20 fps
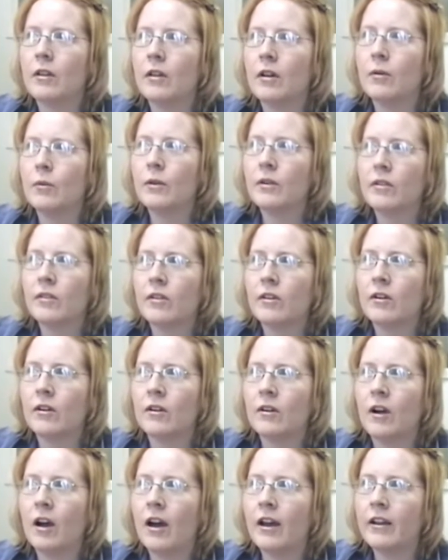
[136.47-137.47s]
What's
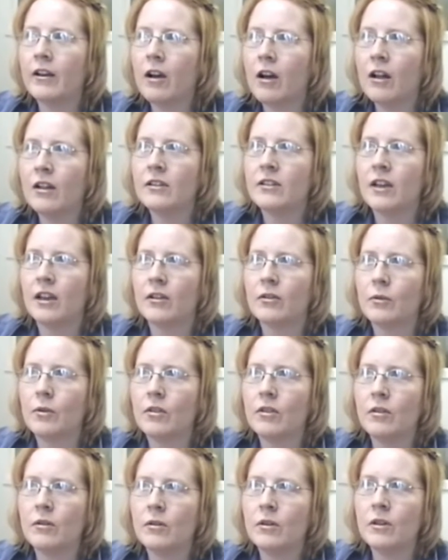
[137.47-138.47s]
their eye contact
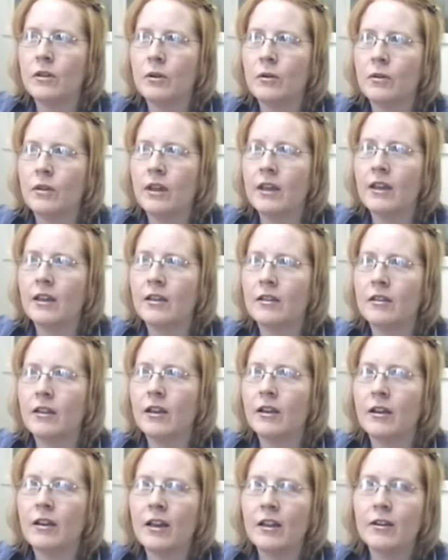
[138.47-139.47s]
with you?
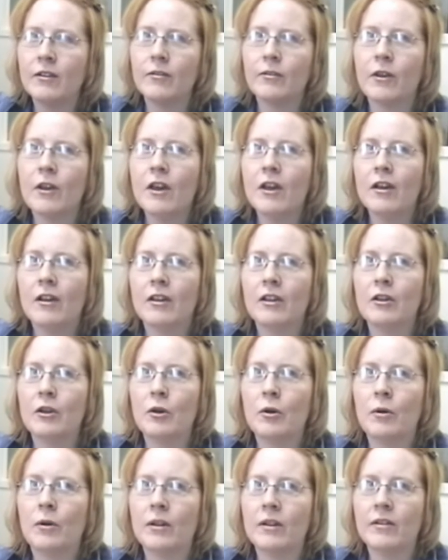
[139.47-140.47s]
They kind of,
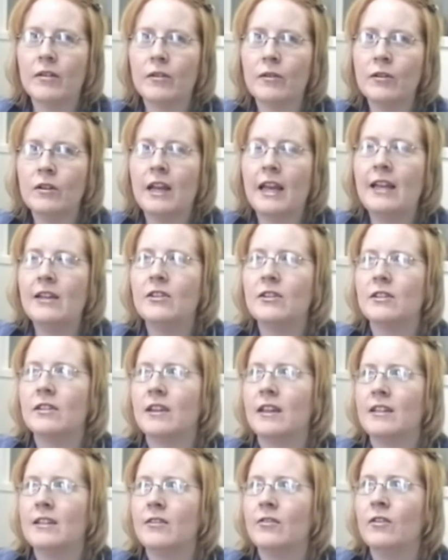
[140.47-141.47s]
at certain ages
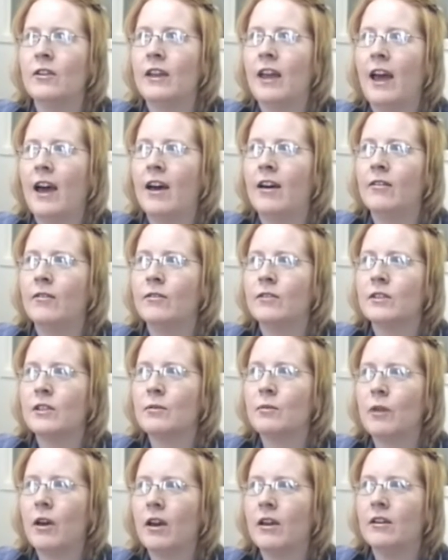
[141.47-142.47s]
they definitely have
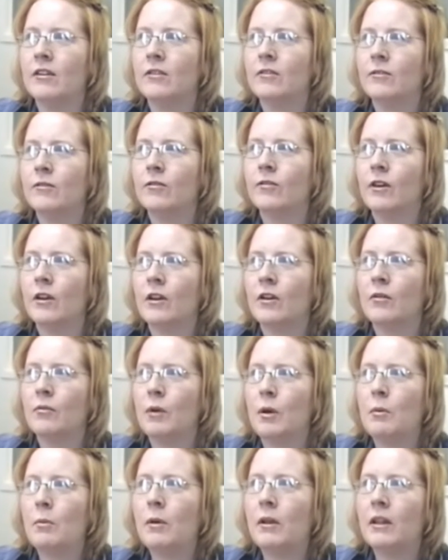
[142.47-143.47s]
some kind of
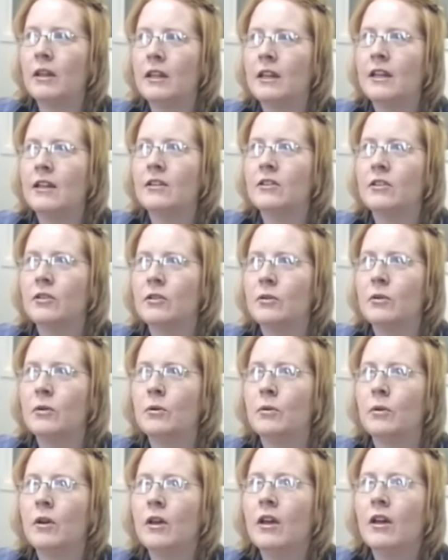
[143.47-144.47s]
ability
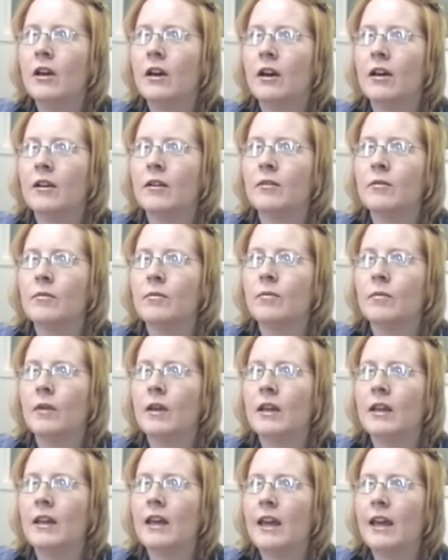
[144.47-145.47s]
to
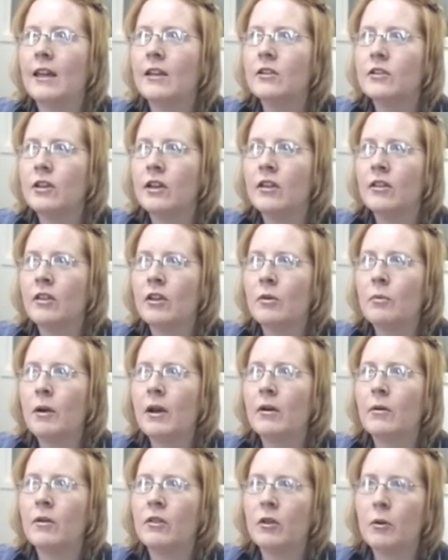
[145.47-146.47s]
engage
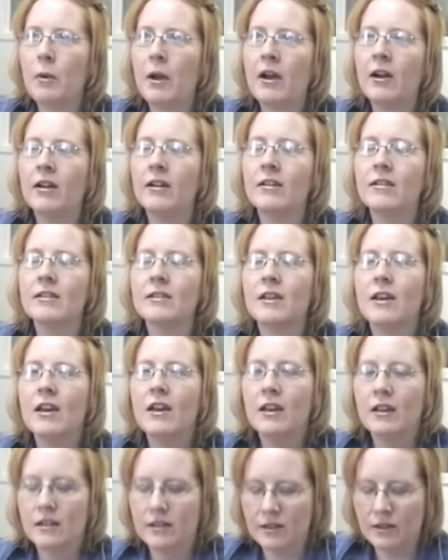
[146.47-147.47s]
with their parents.
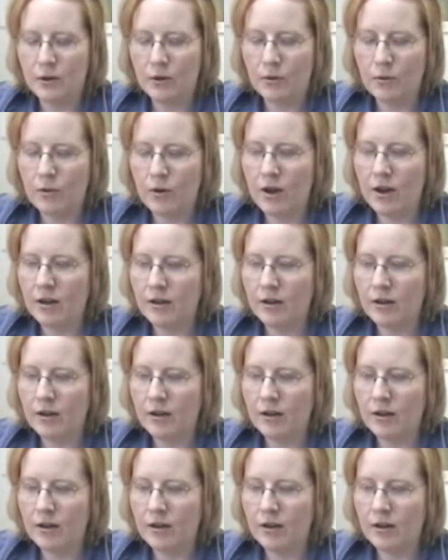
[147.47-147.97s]
So